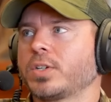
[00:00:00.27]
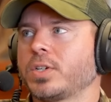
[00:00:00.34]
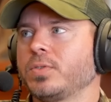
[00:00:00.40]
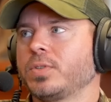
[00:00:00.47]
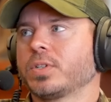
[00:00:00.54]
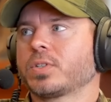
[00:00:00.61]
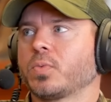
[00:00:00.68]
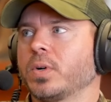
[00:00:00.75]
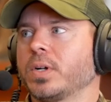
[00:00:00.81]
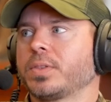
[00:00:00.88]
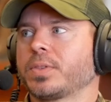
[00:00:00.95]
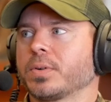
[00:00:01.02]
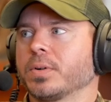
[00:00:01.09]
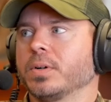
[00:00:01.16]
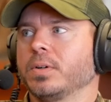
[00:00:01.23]
you just went
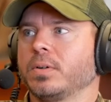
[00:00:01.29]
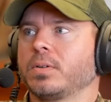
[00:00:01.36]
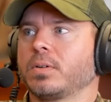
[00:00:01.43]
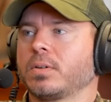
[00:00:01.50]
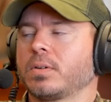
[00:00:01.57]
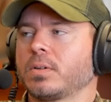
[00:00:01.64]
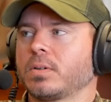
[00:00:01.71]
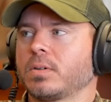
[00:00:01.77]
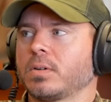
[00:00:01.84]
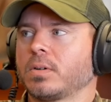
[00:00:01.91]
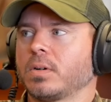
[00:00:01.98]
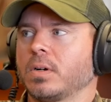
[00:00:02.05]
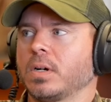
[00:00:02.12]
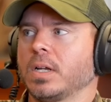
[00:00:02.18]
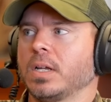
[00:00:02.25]
through
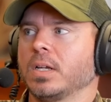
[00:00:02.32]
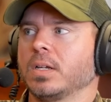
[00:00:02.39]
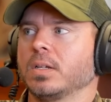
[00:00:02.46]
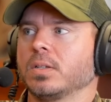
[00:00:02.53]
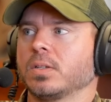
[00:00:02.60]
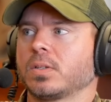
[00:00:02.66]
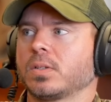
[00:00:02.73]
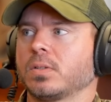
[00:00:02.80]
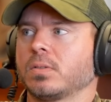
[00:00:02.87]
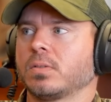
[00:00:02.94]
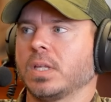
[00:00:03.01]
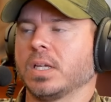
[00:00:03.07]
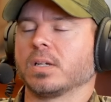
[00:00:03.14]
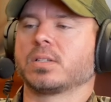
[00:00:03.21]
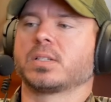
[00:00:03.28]
is the
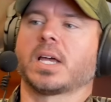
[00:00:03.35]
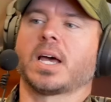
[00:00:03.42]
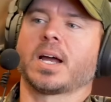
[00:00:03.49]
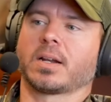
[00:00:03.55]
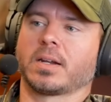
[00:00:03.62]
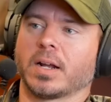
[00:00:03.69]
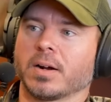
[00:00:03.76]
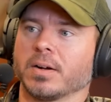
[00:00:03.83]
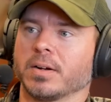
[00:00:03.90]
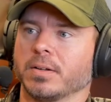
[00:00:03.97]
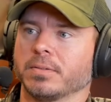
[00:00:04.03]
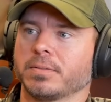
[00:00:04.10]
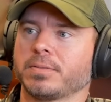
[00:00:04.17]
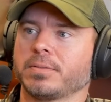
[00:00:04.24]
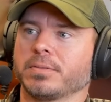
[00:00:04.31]
exact
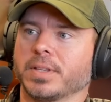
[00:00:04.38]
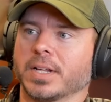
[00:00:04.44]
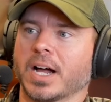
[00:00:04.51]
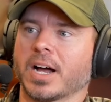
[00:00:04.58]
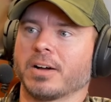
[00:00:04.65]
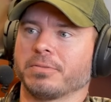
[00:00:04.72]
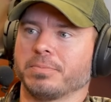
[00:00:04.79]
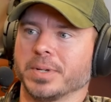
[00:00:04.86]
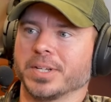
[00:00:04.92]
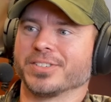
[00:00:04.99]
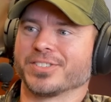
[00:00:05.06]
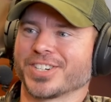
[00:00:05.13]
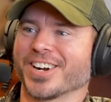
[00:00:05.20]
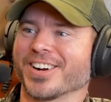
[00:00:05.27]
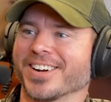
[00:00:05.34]
narrative that I've been
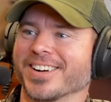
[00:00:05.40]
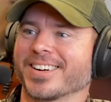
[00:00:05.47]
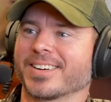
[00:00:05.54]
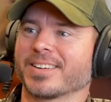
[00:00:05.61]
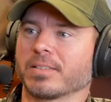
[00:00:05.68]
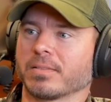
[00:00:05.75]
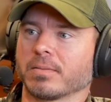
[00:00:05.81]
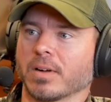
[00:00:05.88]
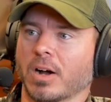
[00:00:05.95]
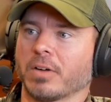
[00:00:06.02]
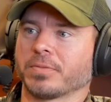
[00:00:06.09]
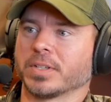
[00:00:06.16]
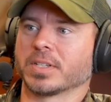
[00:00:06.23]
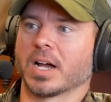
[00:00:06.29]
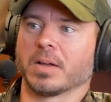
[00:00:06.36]
sharing
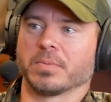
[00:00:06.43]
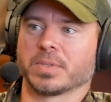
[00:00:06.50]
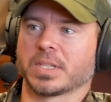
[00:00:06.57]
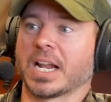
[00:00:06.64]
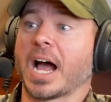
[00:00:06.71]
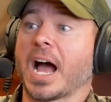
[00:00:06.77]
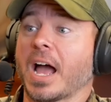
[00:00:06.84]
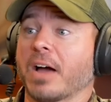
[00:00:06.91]
oftentimes that I have